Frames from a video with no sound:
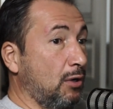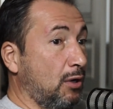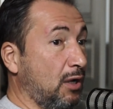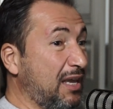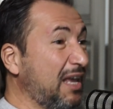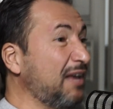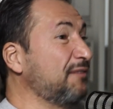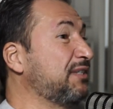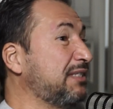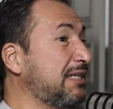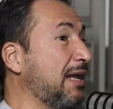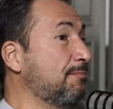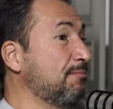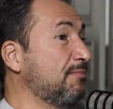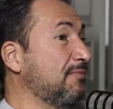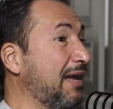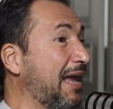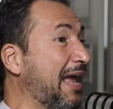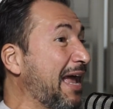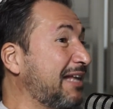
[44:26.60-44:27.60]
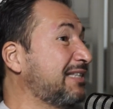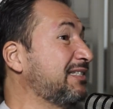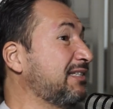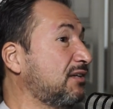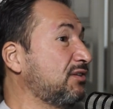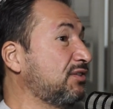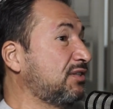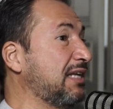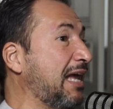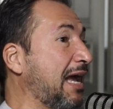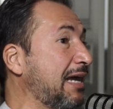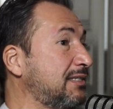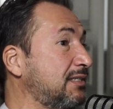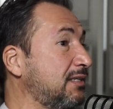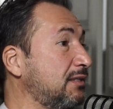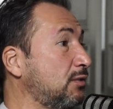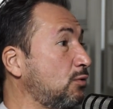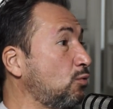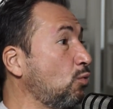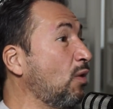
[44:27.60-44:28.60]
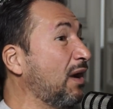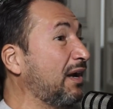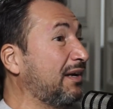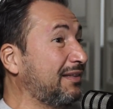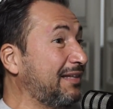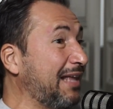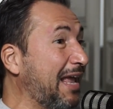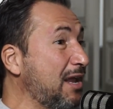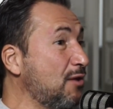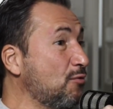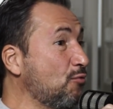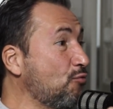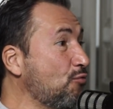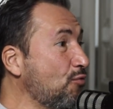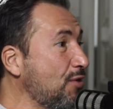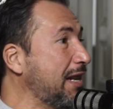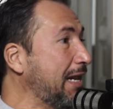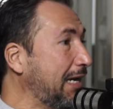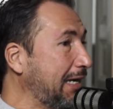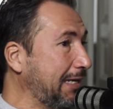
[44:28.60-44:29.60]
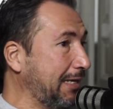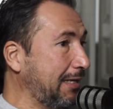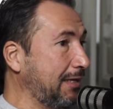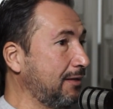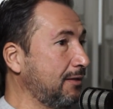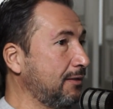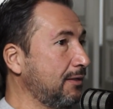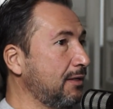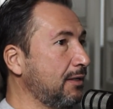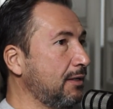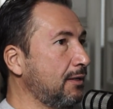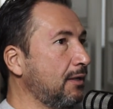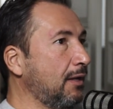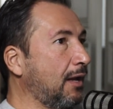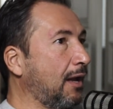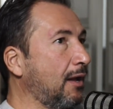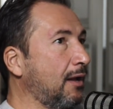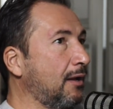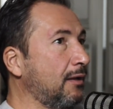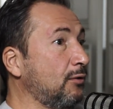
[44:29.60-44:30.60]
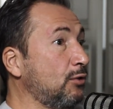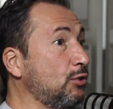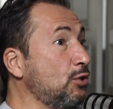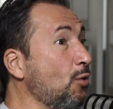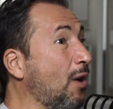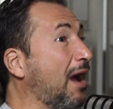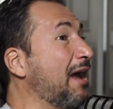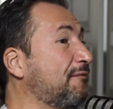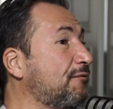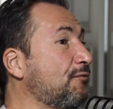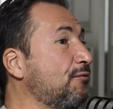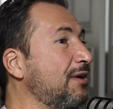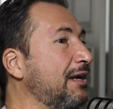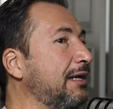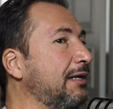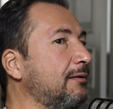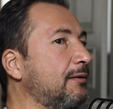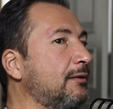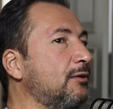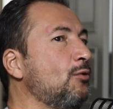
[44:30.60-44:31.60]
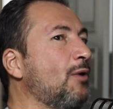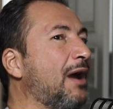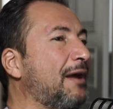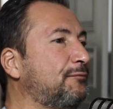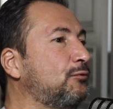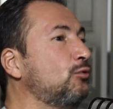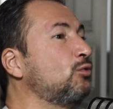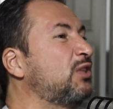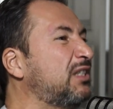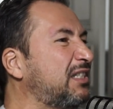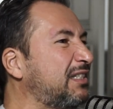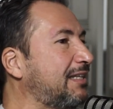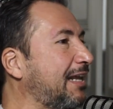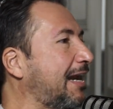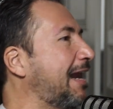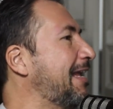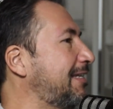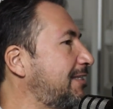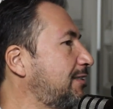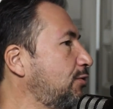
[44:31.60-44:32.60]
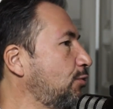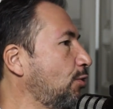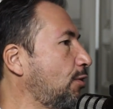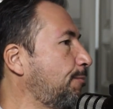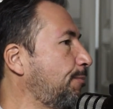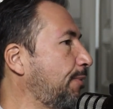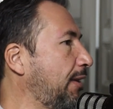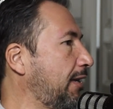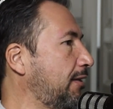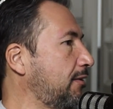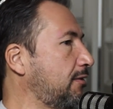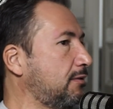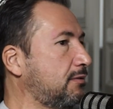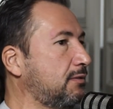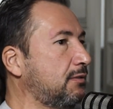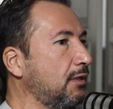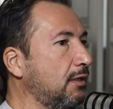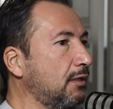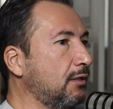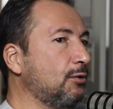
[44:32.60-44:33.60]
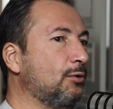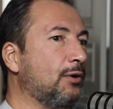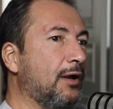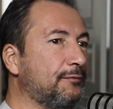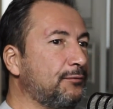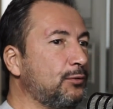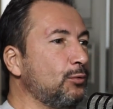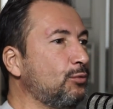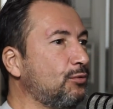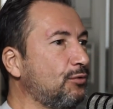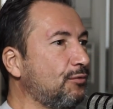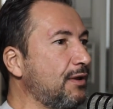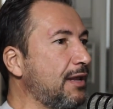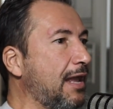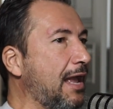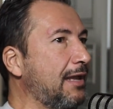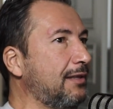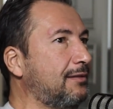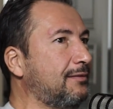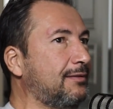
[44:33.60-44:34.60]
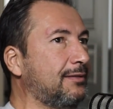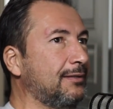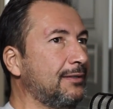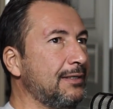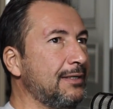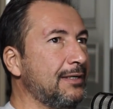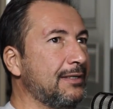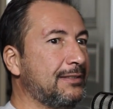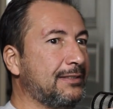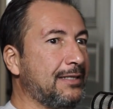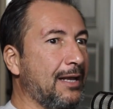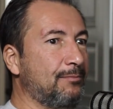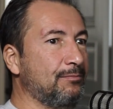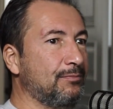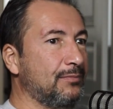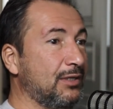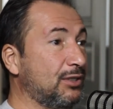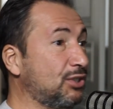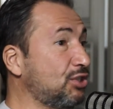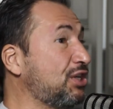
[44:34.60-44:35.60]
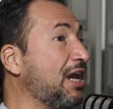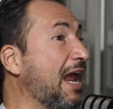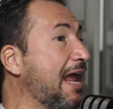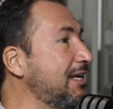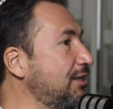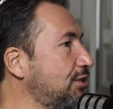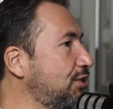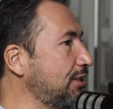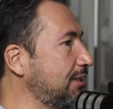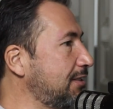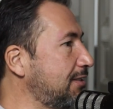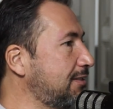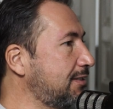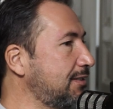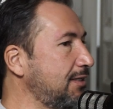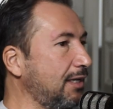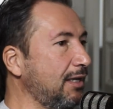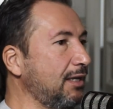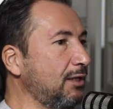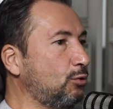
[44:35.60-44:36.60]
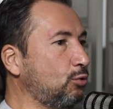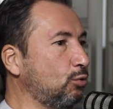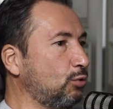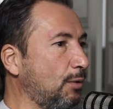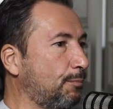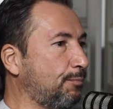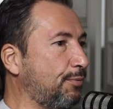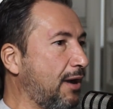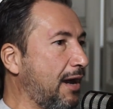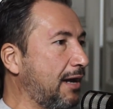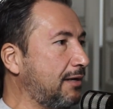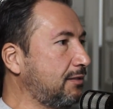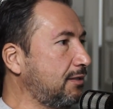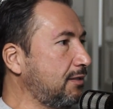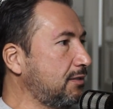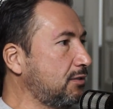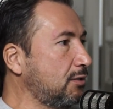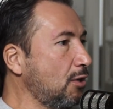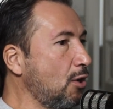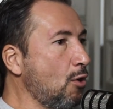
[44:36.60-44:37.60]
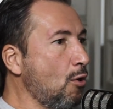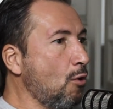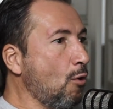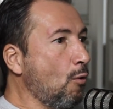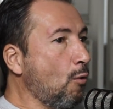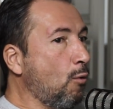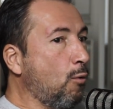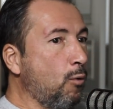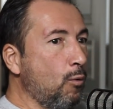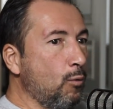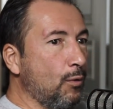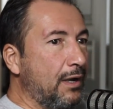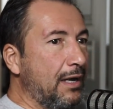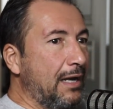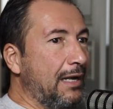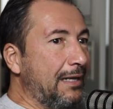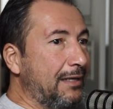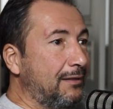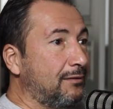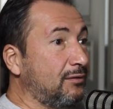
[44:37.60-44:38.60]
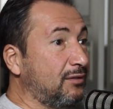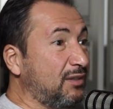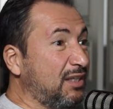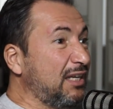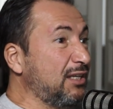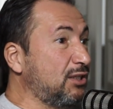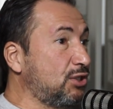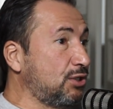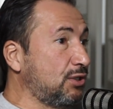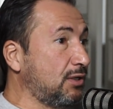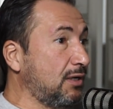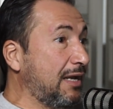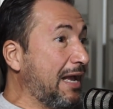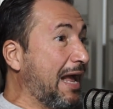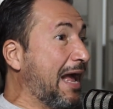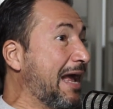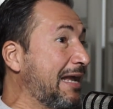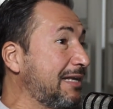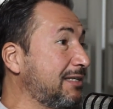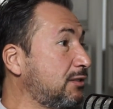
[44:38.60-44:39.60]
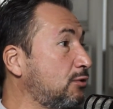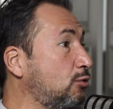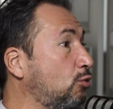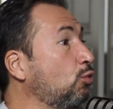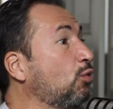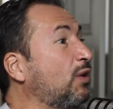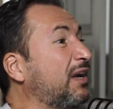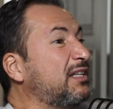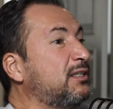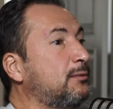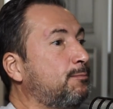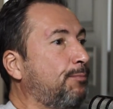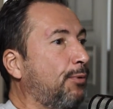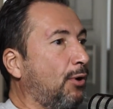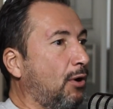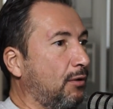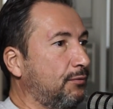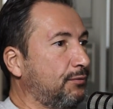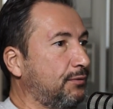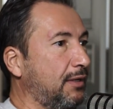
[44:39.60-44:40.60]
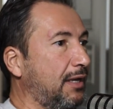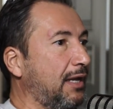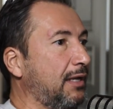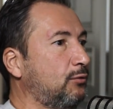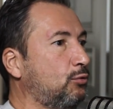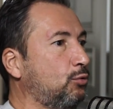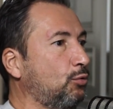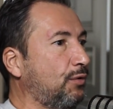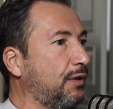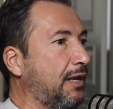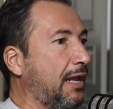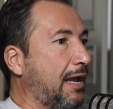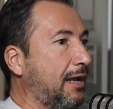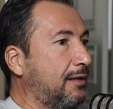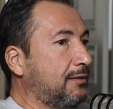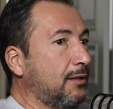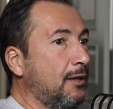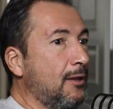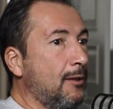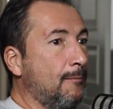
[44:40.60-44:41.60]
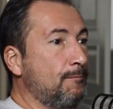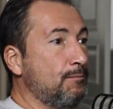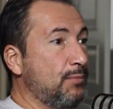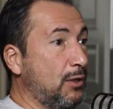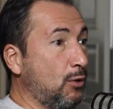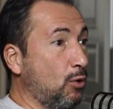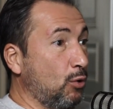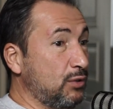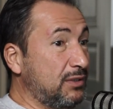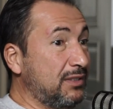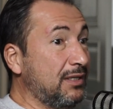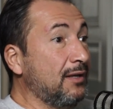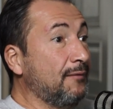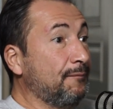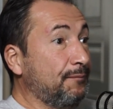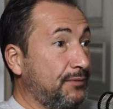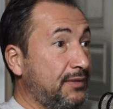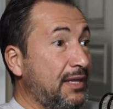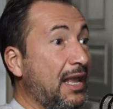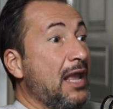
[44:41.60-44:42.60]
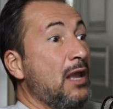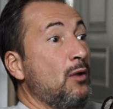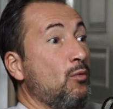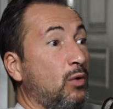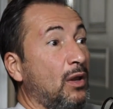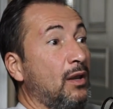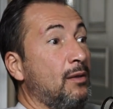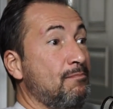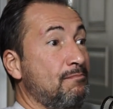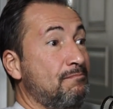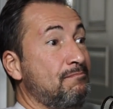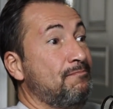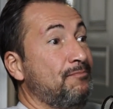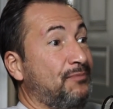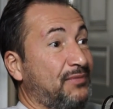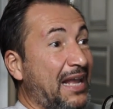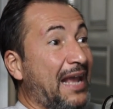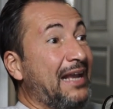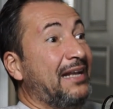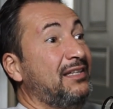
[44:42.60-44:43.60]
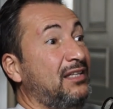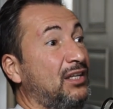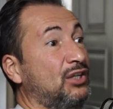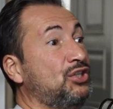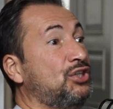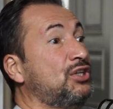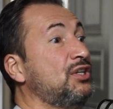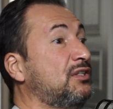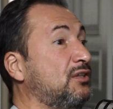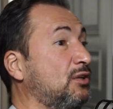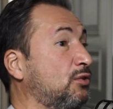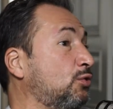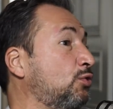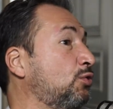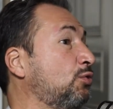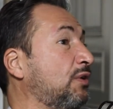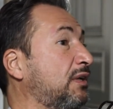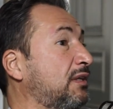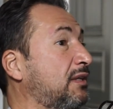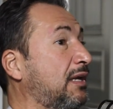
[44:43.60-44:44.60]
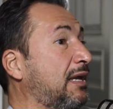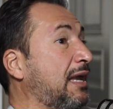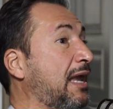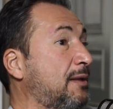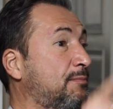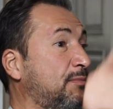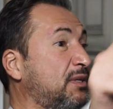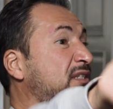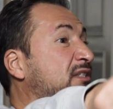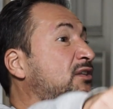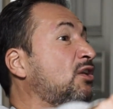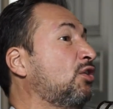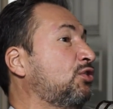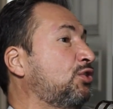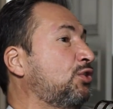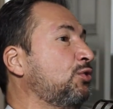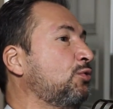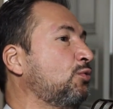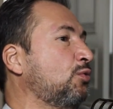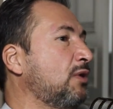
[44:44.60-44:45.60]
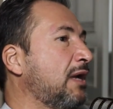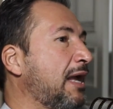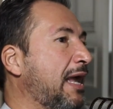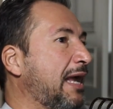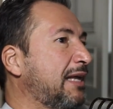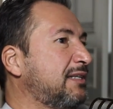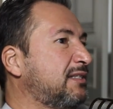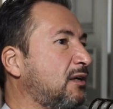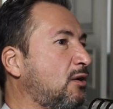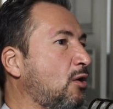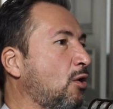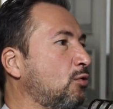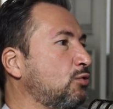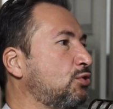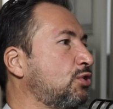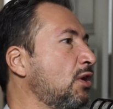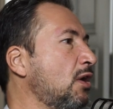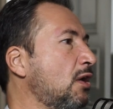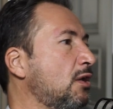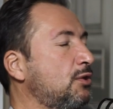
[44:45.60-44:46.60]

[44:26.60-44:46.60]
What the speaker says: Give some exercises where they really, you have to stress your players. You have to create some changes into the practice who really teach guys to respond and to react, because they will take decision during the game. It's not you as a coach.